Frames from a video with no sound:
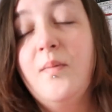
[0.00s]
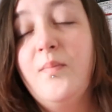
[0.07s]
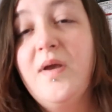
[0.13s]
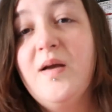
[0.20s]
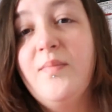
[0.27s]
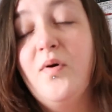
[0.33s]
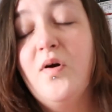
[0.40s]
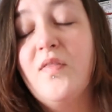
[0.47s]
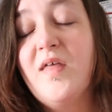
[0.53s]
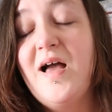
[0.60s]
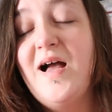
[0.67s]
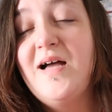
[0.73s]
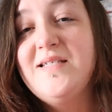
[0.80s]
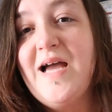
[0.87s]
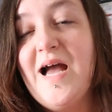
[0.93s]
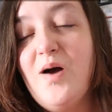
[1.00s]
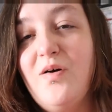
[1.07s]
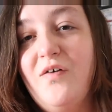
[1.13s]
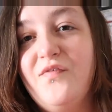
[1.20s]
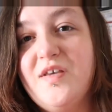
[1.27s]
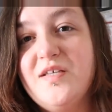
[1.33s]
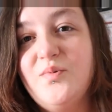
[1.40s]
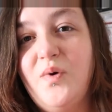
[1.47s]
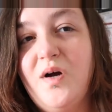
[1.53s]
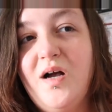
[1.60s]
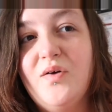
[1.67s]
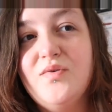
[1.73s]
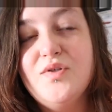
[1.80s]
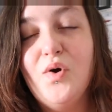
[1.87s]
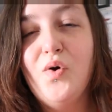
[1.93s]
Pick a book that had out of this
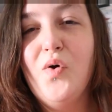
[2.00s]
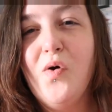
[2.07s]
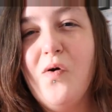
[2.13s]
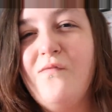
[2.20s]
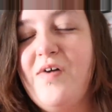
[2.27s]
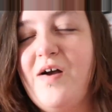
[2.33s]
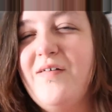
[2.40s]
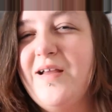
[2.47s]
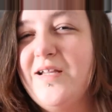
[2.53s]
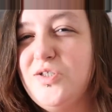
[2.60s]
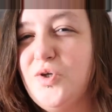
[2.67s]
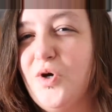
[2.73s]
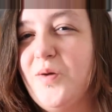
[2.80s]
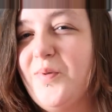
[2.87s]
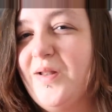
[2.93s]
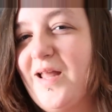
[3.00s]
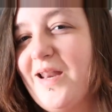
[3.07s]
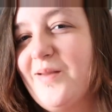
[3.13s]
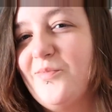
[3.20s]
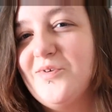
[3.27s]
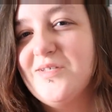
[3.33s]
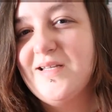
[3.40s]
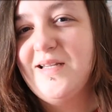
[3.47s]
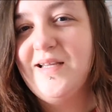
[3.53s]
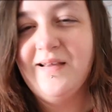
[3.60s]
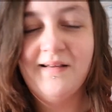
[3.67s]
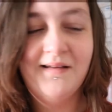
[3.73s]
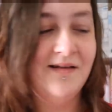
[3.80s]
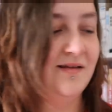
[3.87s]
world all very enjoyable animals in it.